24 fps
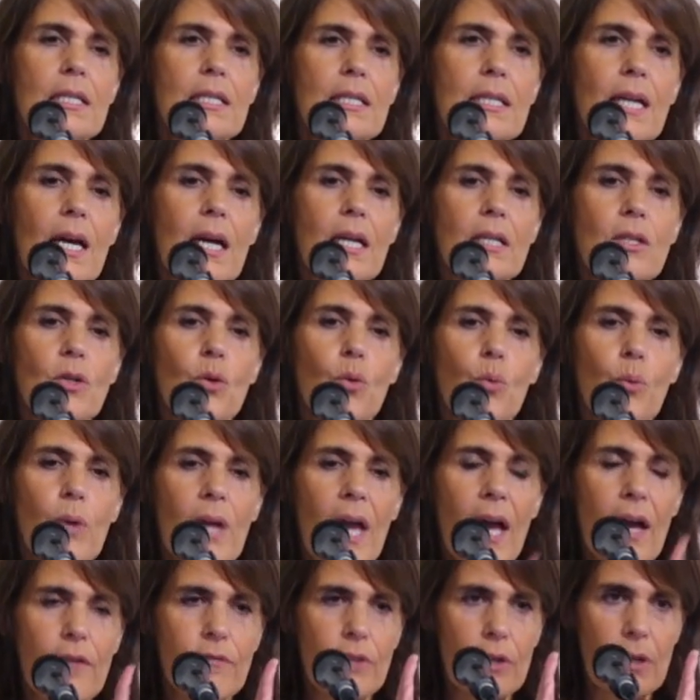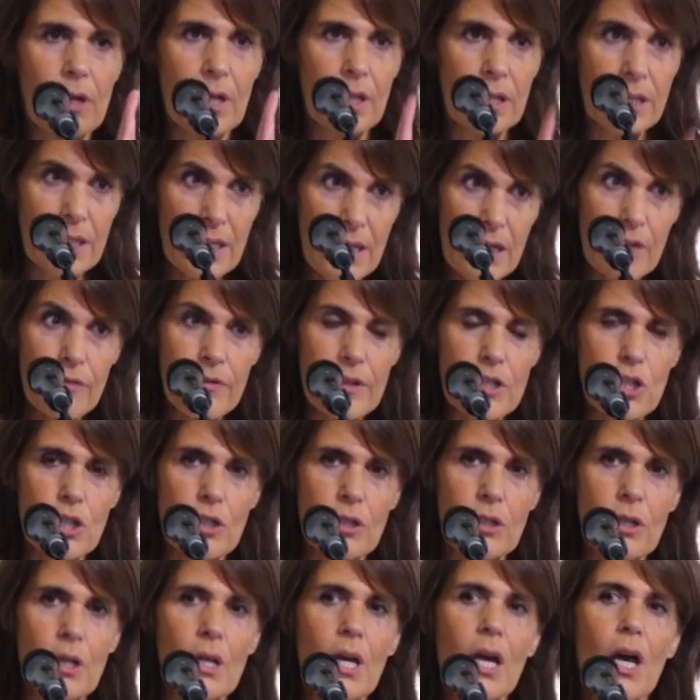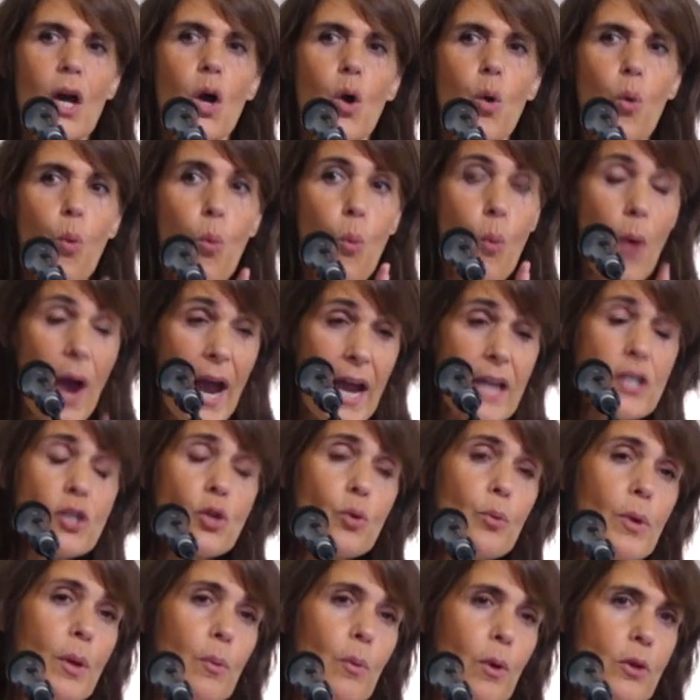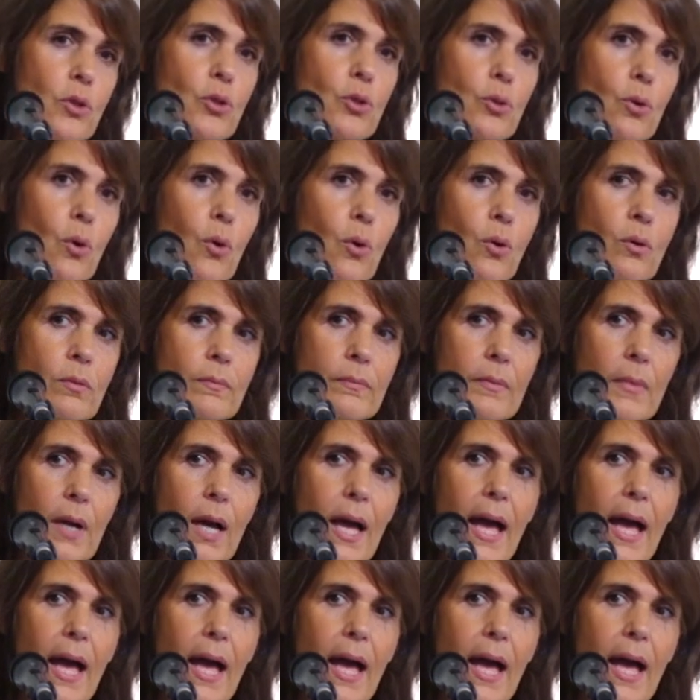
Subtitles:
that we have a clear vision, where do we want to go,